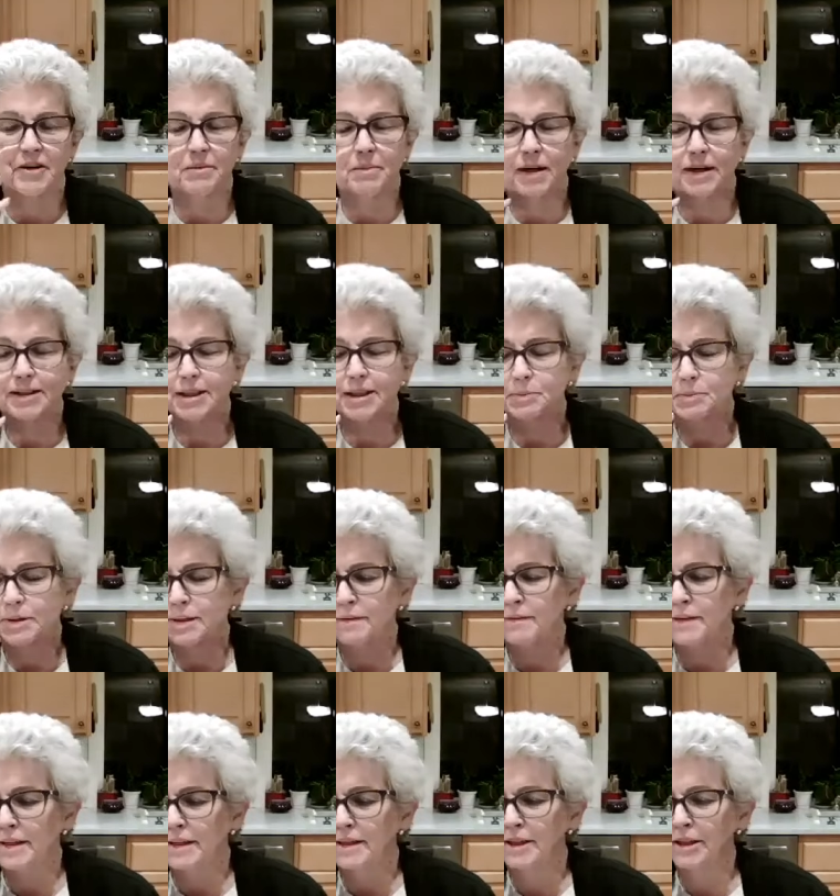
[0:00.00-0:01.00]
It reminds
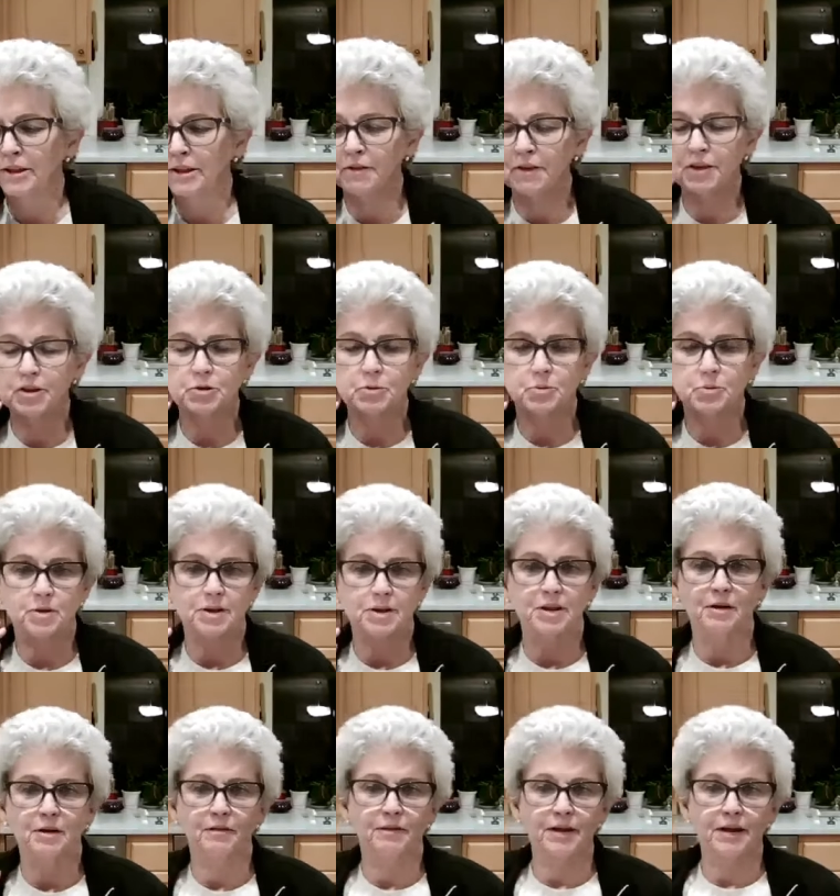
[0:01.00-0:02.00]
me of the individual,
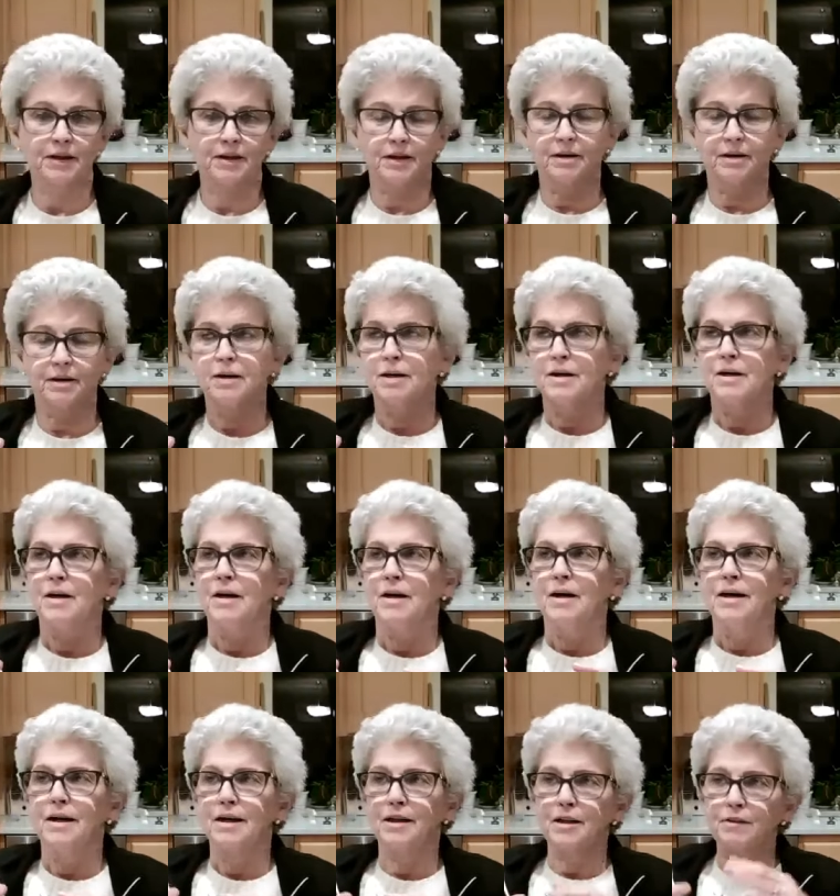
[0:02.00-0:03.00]
the
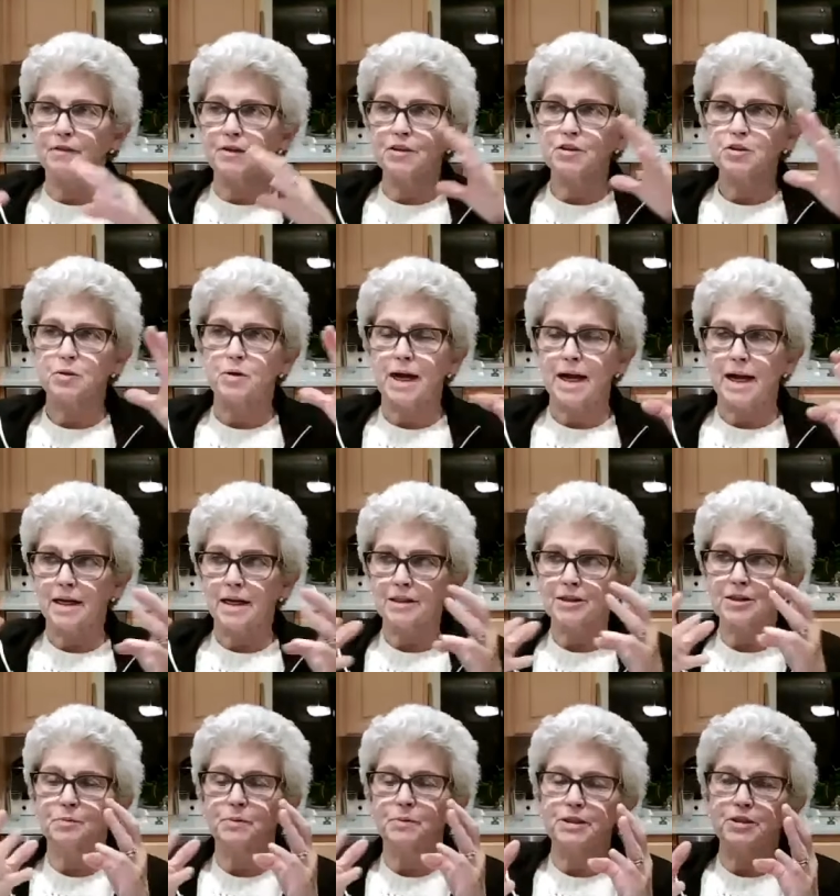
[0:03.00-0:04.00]
individual
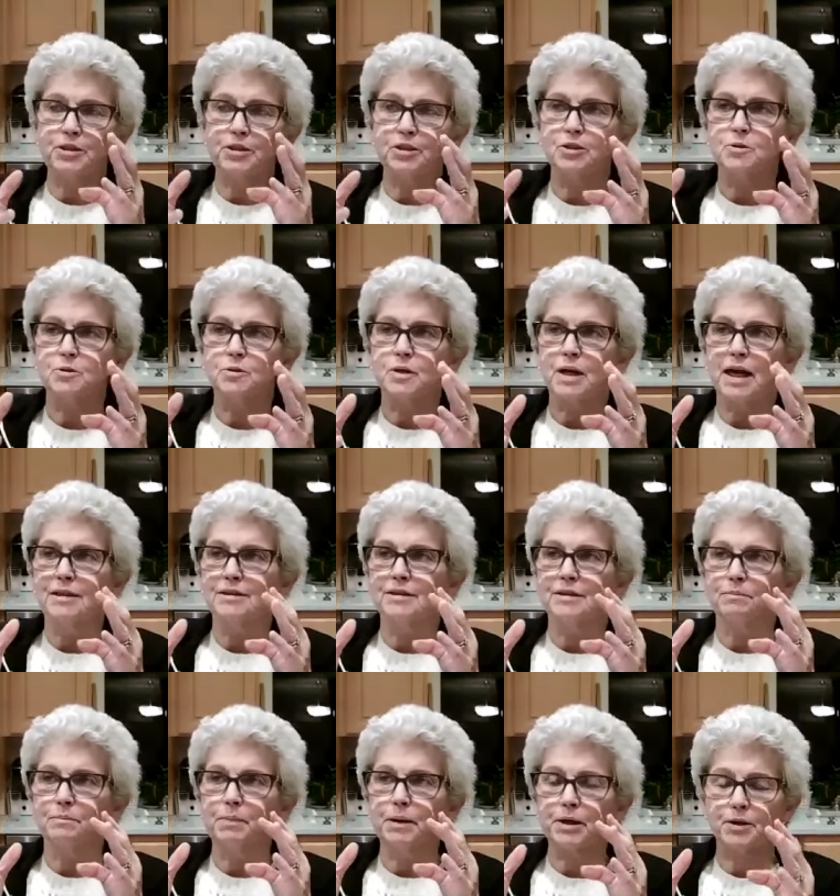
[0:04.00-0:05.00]
acts we do as
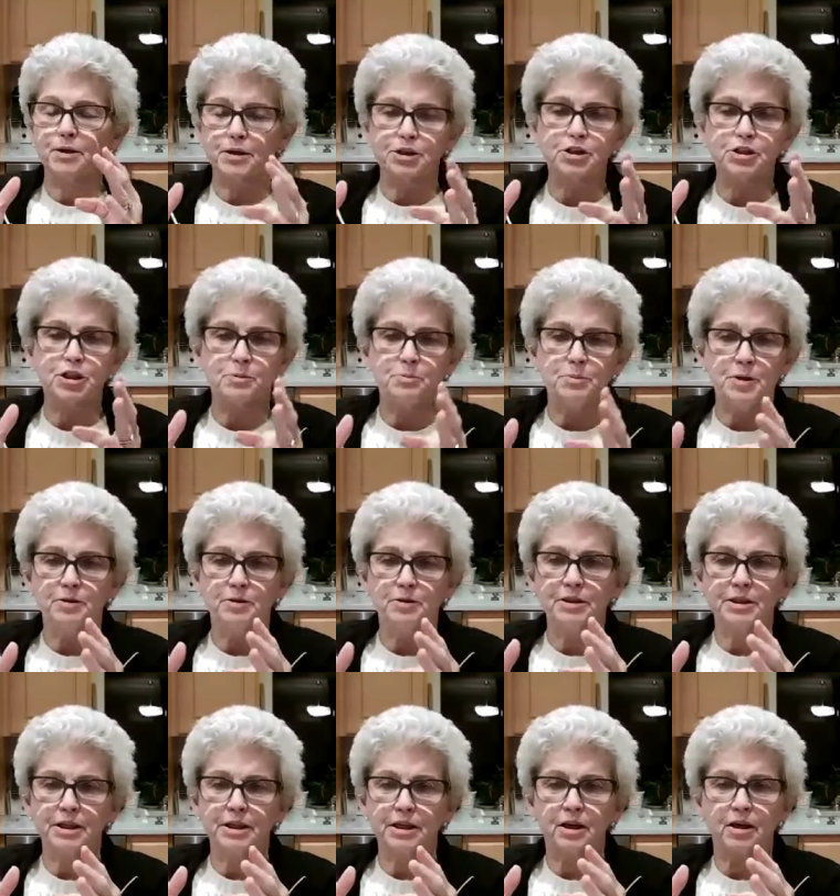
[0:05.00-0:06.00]
a parish
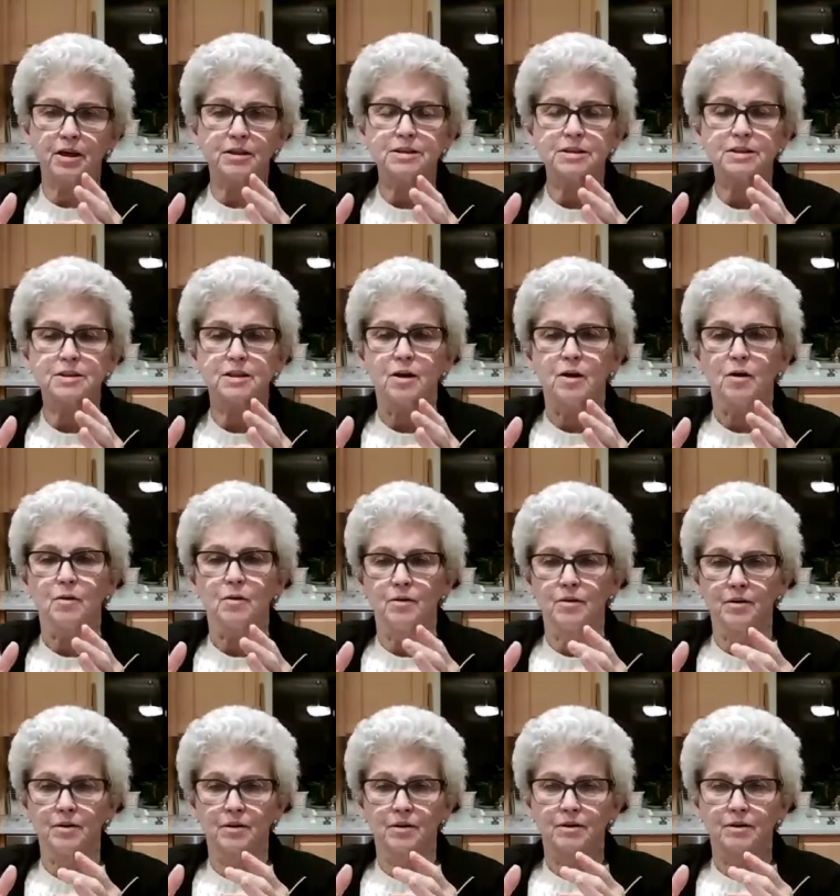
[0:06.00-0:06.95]
community also.